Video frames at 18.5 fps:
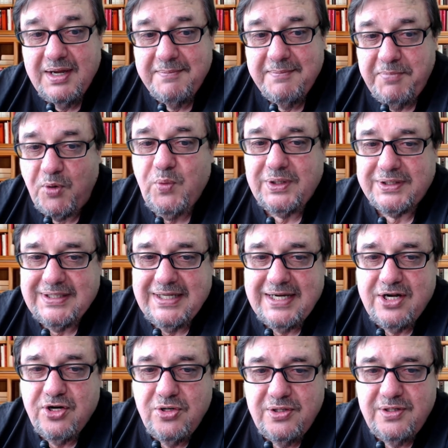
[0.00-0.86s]
But what they
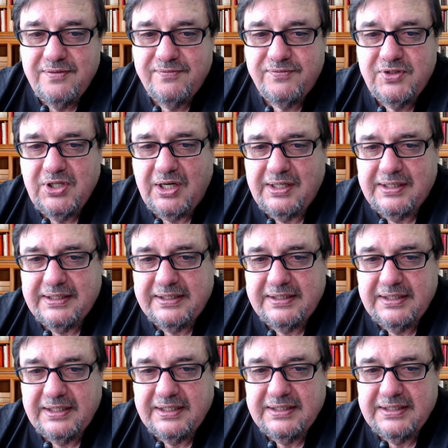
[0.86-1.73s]
could have
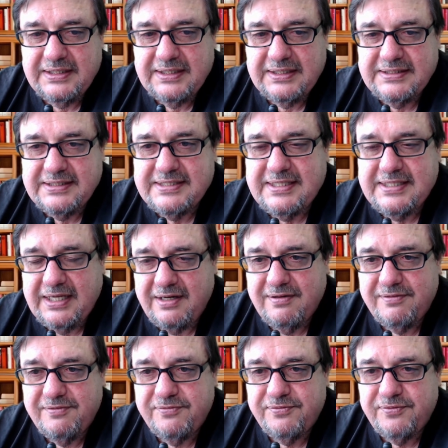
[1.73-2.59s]
done, instead
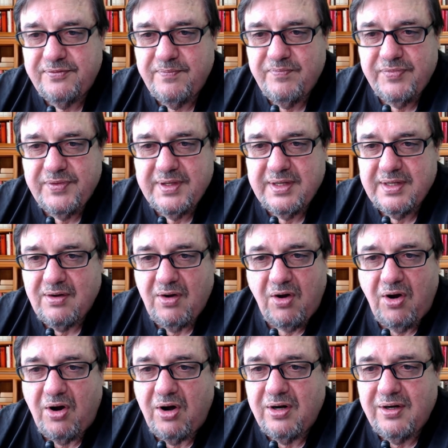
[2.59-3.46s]
of
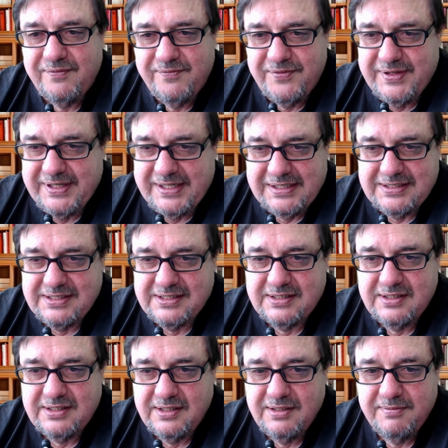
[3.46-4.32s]
all of this